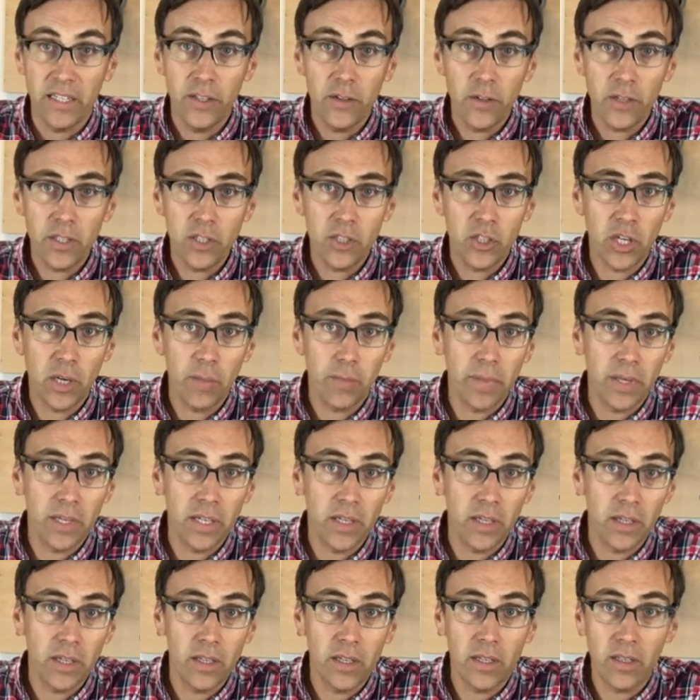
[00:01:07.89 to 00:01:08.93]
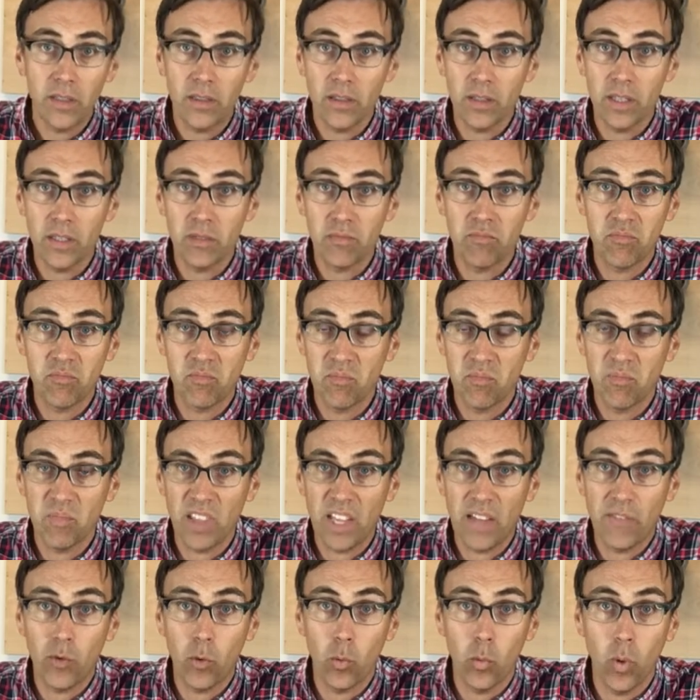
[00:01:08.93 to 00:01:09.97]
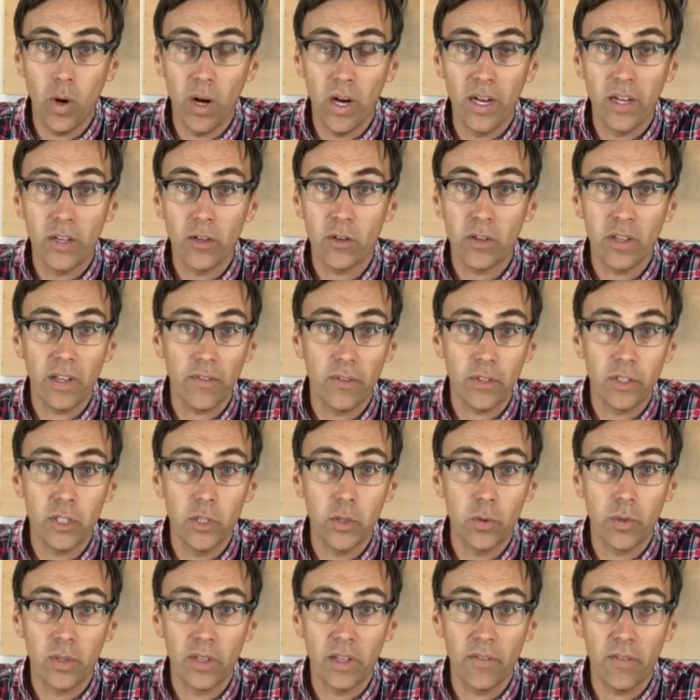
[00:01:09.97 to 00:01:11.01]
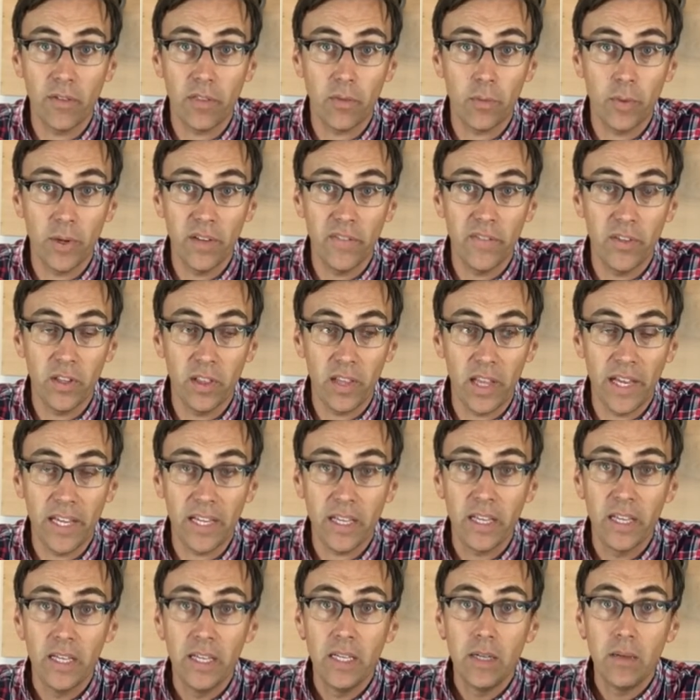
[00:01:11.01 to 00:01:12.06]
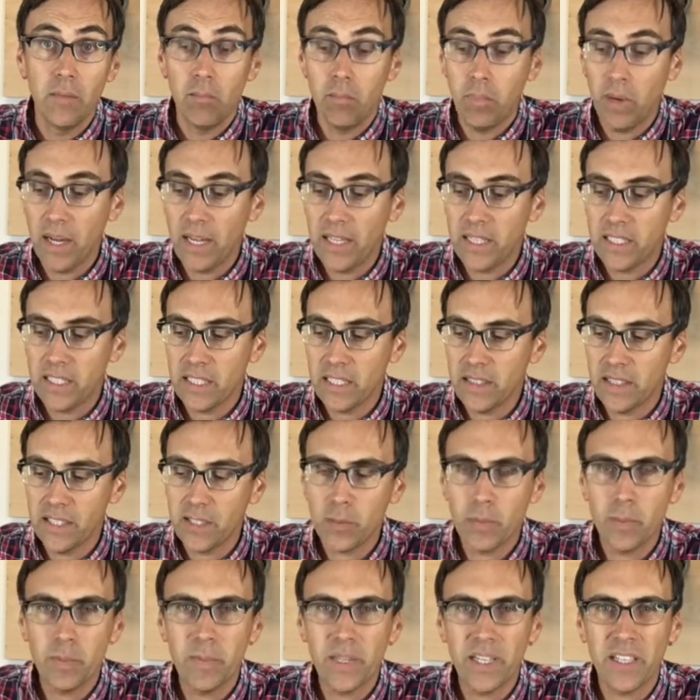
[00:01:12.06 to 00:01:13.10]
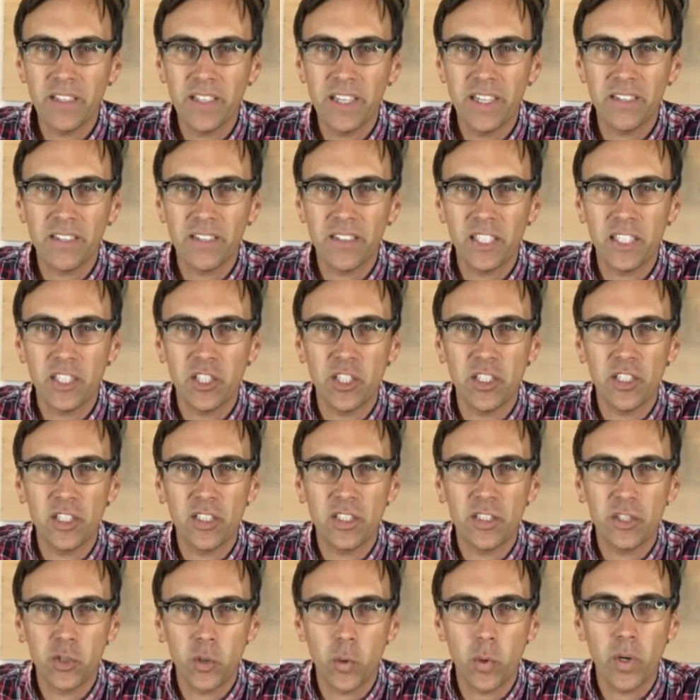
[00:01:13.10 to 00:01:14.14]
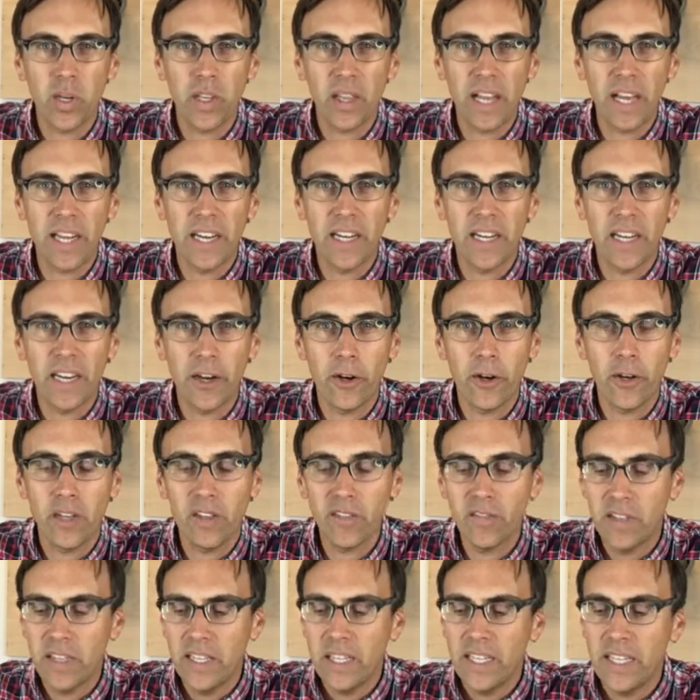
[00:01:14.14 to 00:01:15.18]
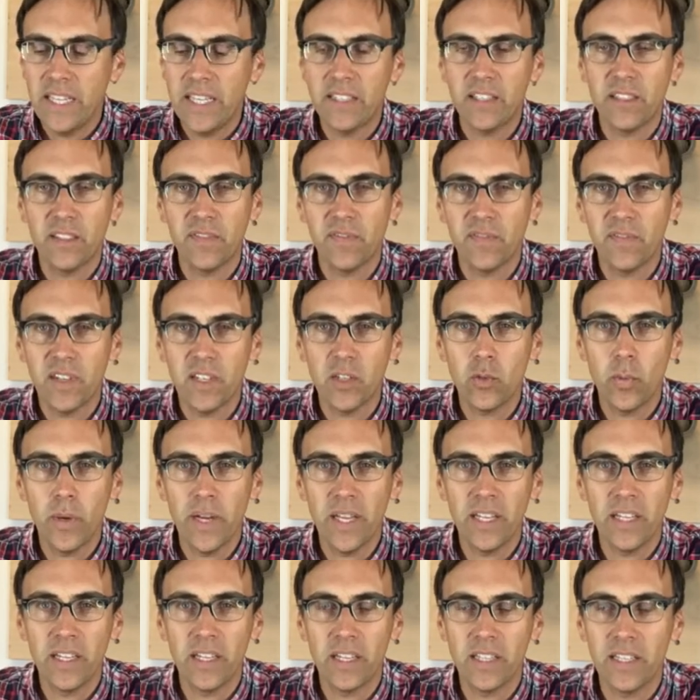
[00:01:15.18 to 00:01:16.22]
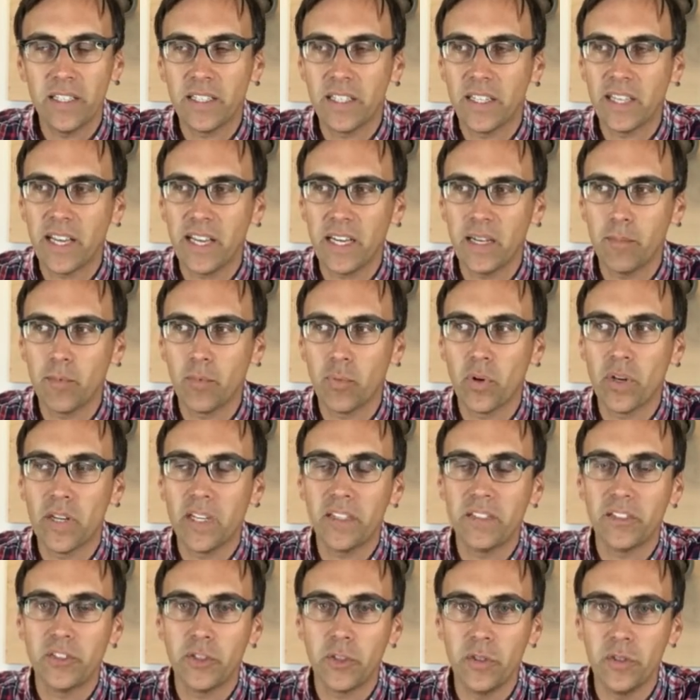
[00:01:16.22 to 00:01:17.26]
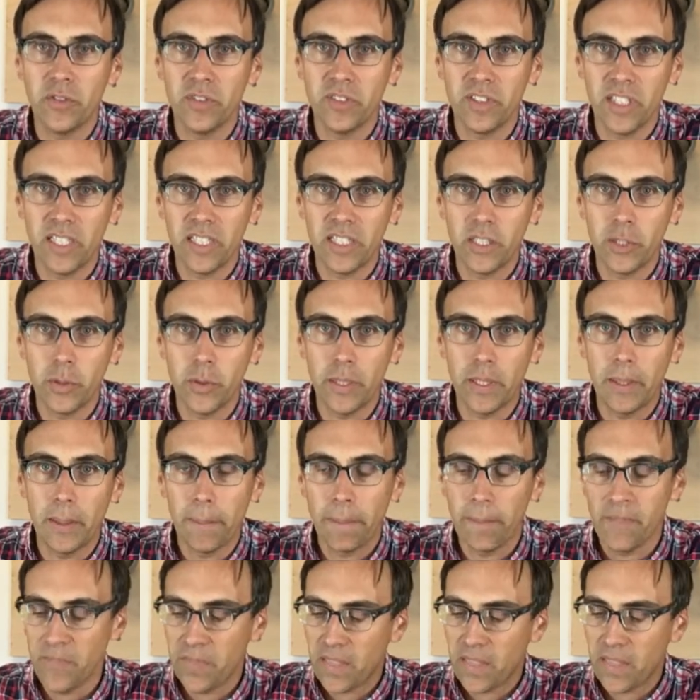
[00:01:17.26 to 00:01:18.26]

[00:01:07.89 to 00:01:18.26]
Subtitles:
You can jump in level 1 or level 2 or level 3 if you like, but this one, because it has such a storyline and narrative, it's a fun way to kind of bring students into it.